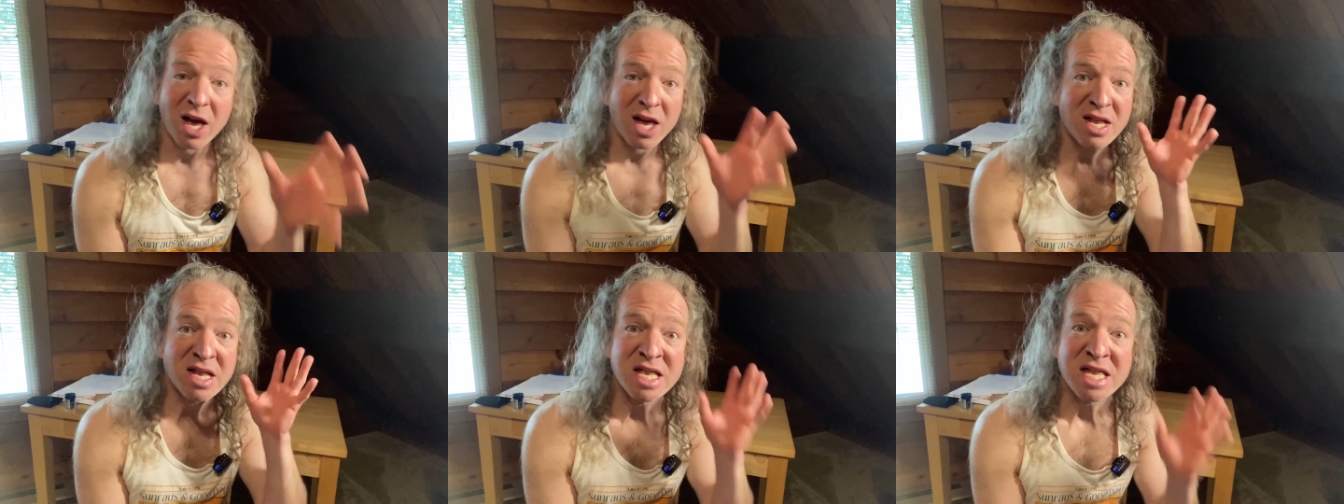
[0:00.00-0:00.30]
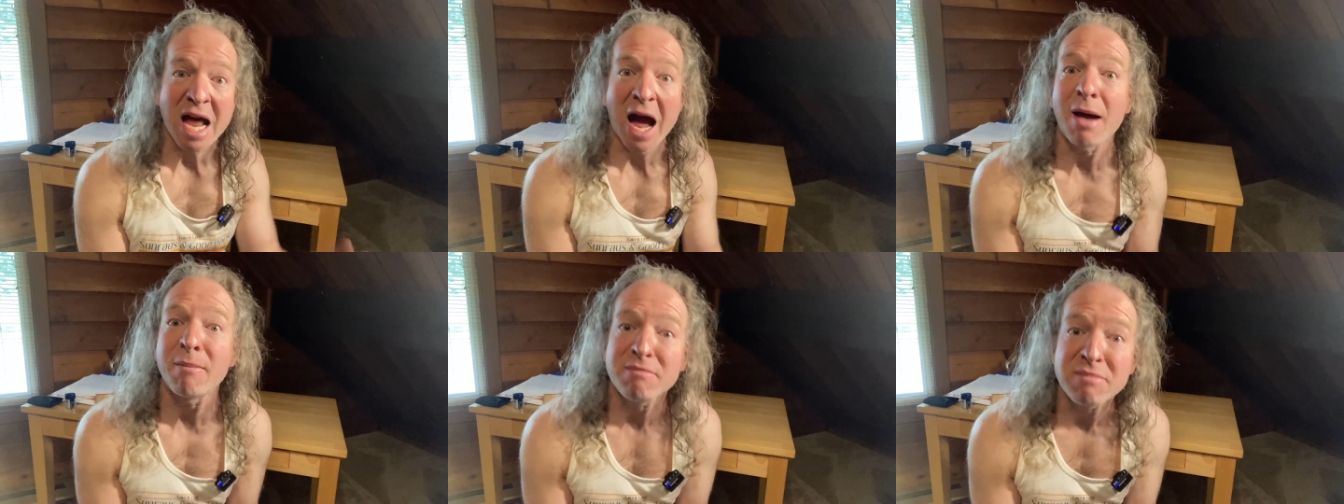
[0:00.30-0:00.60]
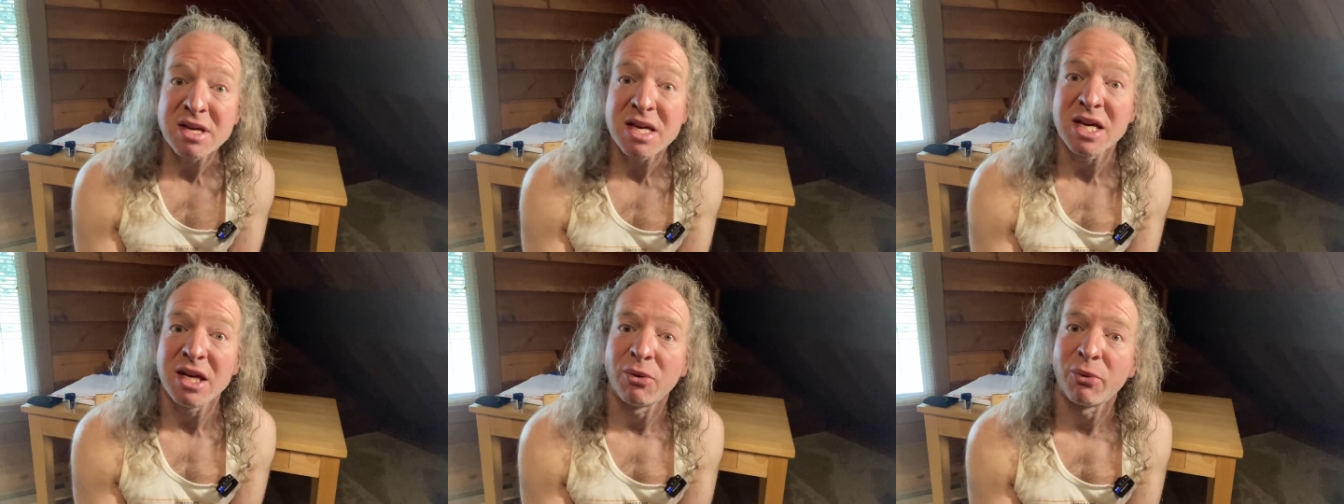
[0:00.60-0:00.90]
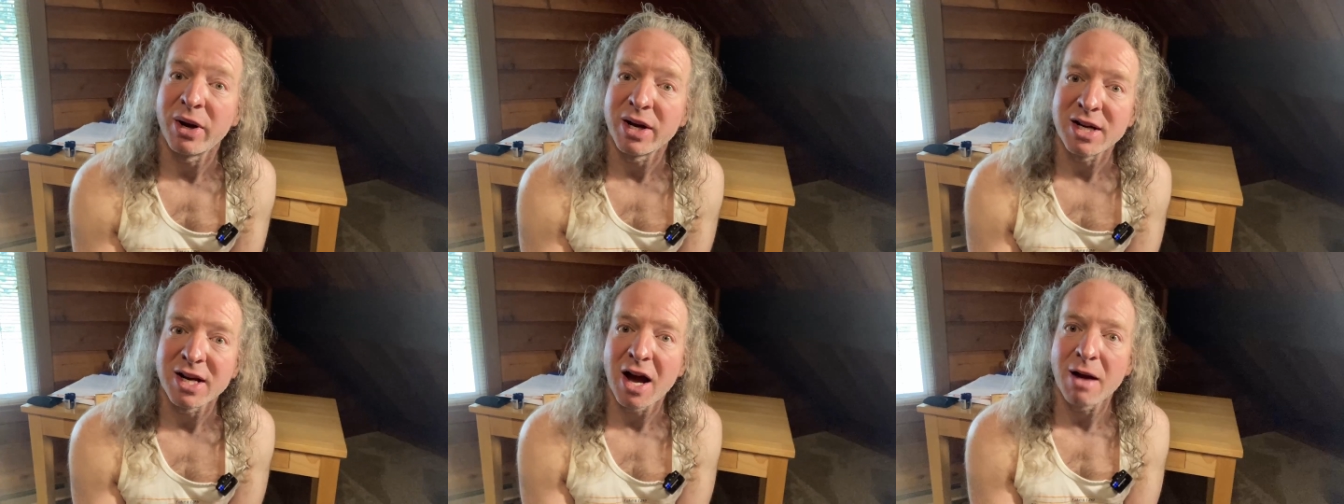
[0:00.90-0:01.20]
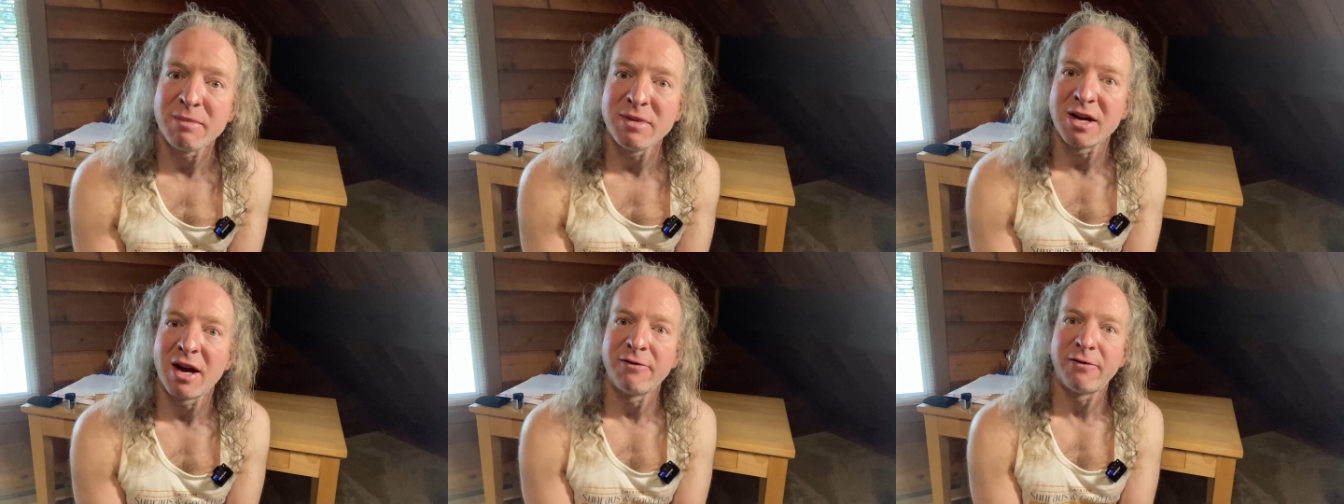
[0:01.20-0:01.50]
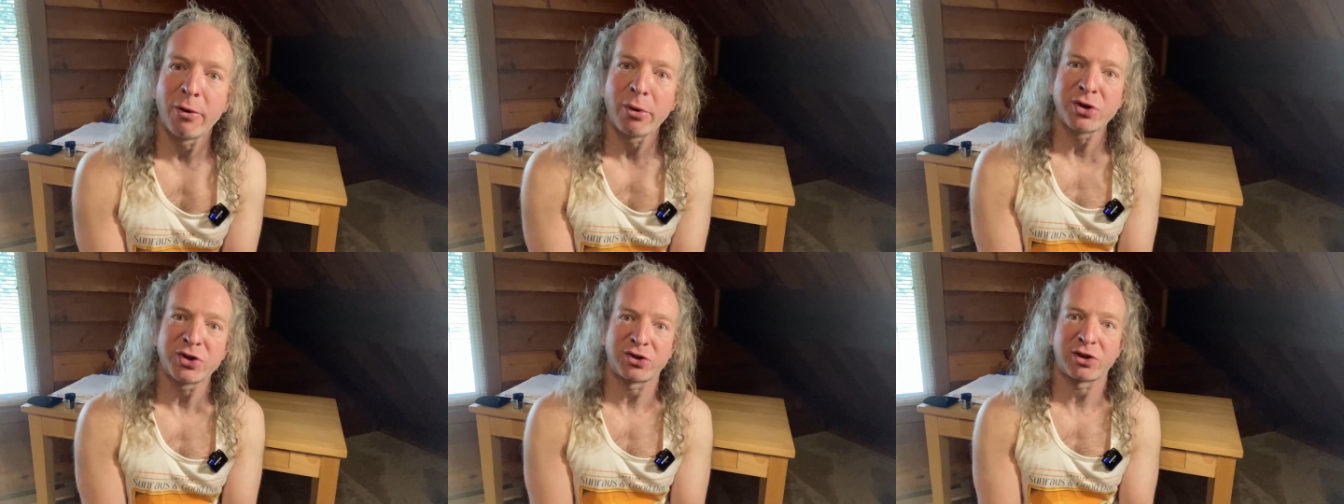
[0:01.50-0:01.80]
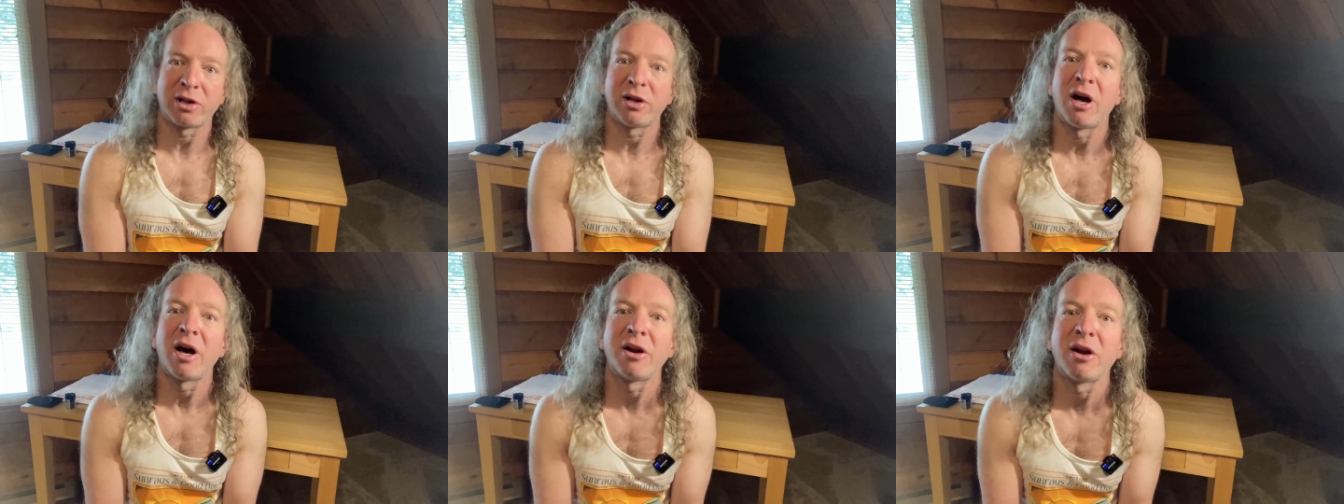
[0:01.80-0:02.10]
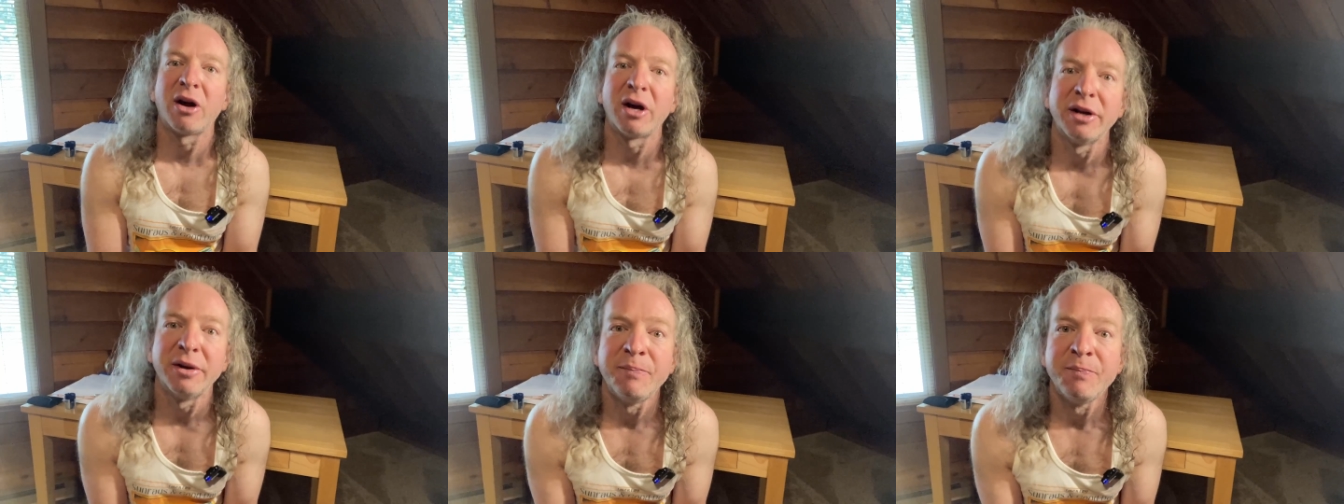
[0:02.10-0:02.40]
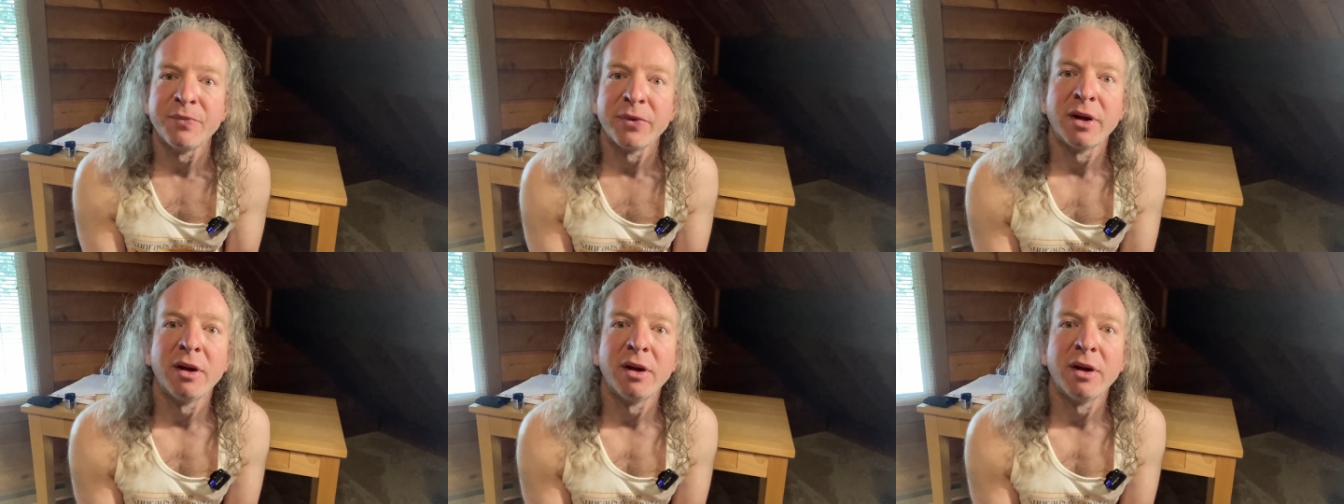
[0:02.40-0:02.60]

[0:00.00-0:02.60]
Not me, right? Not me. I focused a lot on